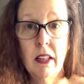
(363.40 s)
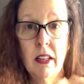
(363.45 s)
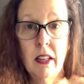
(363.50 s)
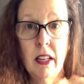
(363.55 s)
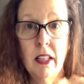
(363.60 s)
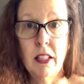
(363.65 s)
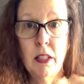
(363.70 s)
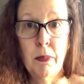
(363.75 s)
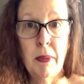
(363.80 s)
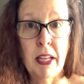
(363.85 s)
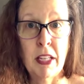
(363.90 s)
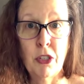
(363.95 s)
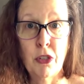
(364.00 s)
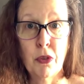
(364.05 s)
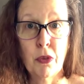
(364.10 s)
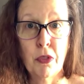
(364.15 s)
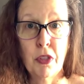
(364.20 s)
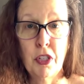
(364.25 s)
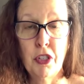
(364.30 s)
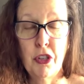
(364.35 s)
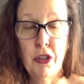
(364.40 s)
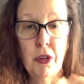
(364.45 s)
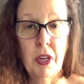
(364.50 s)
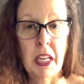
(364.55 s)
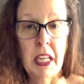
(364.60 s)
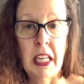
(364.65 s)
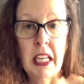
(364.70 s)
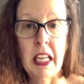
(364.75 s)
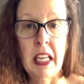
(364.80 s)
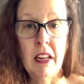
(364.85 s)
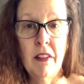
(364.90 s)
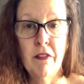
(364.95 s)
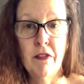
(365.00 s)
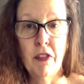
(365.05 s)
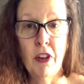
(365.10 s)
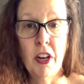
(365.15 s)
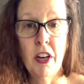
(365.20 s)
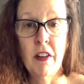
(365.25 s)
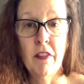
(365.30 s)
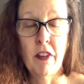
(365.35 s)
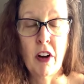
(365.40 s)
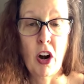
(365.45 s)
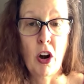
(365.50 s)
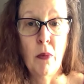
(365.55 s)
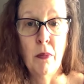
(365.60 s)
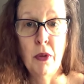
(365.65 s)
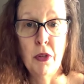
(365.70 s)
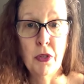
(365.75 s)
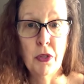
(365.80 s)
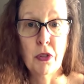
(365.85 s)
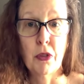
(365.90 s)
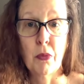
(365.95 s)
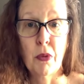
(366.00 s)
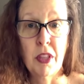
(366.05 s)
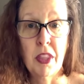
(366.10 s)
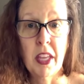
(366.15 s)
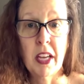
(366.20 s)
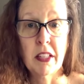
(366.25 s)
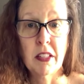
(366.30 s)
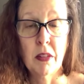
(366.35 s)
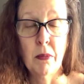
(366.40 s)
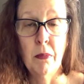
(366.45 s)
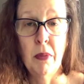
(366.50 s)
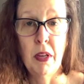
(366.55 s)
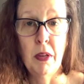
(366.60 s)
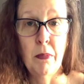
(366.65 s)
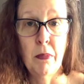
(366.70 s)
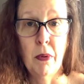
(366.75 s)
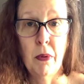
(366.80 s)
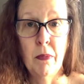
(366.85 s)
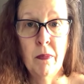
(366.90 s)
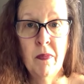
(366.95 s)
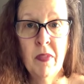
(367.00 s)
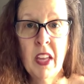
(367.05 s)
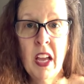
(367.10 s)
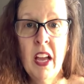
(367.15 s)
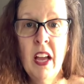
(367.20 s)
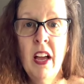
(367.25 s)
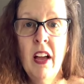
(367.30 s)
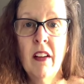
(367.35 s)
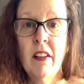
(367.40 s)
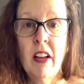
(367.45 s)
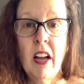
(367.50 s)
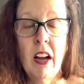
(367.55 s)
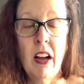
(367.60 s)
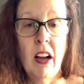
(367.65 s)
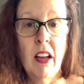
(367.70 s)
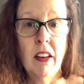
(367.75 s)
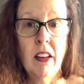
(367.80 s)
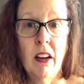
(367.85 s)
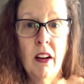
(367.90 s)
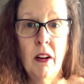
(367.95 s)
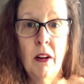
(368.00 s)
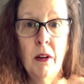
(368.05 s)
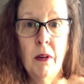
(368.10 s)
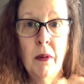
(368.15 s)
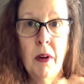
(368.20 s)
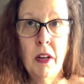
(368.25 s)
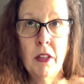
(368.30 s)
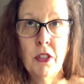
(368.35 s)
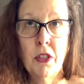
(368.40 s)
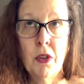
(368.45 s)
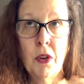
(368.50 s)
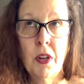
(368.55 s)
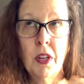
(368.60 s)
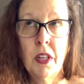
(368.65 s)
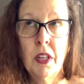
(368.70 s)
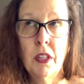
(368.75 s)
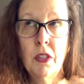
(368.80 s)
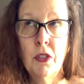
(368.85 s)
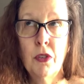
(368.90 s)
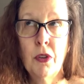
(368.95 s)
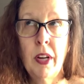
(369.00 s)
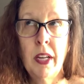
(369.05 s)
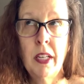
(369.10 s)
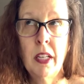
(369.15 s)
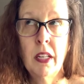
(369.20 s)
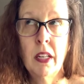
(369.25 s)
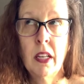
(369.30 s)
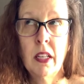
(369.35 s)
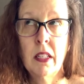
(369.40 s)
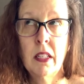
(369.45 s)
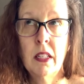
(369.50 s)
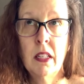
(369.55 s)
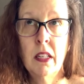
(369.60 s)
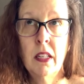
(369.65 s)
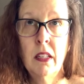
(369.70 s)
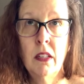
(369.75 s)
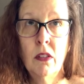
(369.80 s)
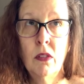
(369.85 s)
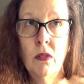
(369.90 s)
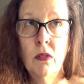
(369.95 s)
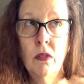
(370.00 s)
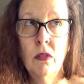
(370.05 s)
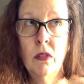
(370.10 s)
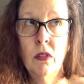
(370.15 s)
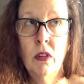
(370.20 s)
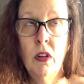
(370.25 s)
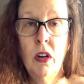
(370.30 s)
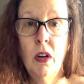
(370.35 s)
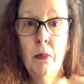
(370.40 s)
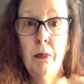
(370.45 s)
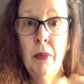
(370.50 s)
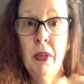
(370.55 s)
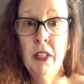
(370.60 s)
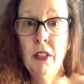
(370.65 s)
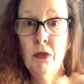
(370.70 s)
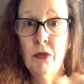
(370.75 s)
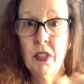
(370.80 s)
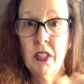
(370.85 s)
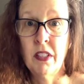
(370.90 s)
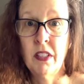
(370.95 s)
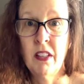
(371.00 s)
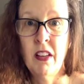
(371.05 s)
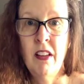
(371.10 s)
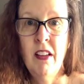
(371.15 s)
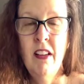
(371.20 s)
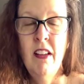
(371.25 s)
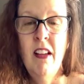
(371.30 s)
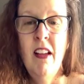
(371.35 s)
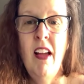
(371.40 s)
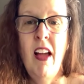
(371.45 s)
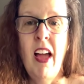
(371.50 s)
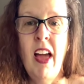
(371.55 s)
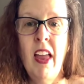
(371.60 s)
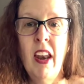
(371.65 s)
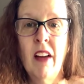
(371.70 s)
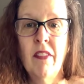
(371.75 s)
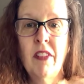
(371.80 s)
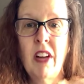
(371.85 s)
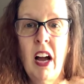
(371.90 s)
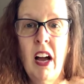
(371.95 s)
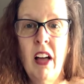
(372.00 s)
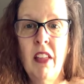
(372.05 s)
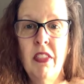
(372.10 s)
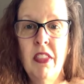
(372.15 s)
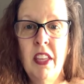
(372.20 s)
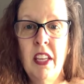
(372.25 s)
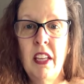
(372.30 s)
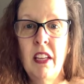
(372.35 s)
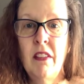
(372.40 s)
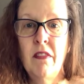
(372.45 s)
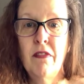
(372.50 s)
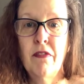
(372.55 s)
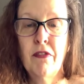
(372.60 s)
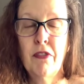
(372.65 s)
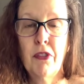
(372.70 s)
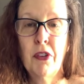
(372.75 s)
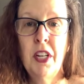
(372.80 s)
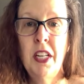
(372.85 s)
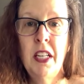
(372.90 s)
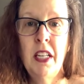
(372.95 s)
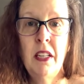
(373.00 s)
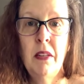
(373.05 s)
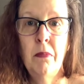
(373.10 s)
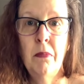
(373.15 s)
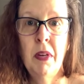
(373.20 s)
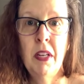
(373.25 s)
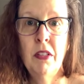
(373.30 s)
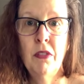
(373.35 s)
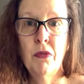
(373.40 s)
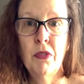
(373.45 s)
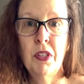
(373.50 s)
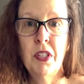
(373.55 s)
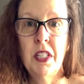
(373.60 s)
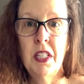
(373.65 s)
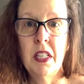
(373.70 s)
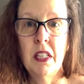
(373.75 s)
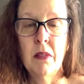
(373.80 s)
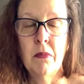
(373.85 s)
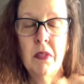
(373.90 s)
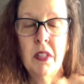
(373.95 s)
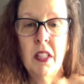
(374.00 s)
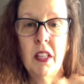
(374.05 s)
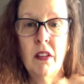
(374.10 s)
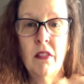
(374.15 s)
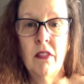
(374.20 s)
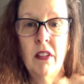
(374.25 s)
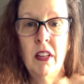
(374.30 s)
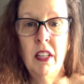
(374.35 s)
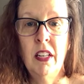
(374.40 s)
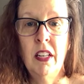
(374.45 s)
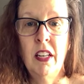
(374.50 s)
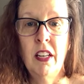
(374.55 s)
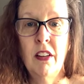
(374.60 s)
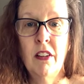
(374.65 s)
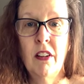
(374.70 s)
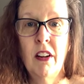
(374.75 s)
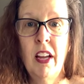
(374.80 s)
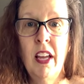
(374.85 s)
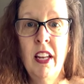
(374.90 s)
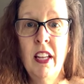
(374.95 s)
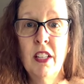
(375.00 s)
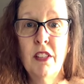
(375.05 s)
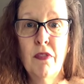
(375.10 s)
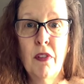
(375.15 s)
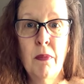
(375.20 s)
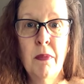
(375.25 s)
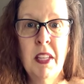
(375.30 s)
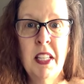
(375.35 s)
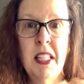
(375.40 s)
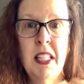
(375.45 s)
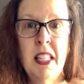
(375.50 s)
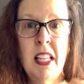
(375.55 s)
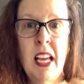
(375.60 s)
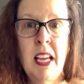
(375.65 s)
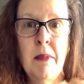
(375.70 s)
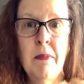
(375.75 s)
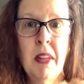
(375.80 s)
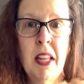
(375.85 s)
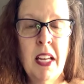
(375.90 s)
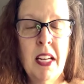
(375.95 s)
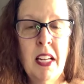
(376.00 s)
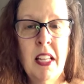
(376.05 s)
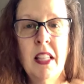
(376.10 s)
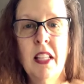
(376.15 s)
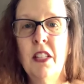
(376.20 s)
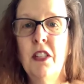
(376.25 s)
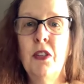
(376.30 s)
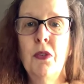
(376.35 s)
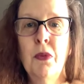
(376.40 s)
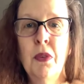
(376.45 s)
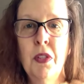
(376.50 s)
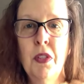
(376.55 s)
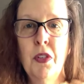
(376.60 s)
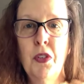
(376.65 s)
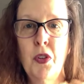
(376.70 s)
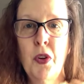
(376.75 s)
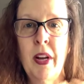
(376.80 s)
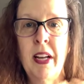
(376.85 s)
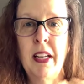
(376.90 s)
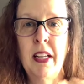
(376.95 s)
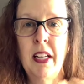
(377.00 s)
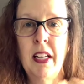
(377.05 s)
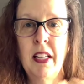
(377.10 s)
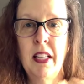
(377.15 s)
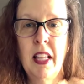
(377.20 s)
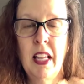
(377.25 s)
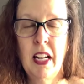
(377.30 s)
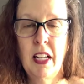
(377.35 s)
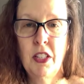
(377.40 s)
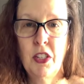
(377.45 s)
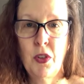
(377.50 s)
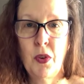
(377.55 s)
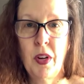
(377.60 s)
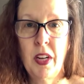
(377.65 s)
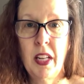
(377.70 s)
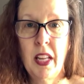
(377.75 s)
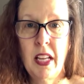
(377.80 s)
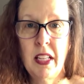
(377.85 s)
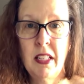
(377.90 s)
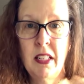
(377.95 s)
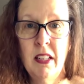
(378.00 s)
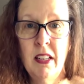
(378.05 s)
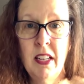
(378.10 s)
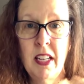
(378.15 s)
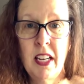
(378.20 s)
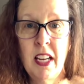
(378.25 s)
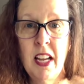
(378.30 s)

special that you can get in front of our almost 3,000 people. I started a training last night on Pinterest, and I've got the free Pinterest tips that are in here, and it's from the same lady that's doing the training that I started last night.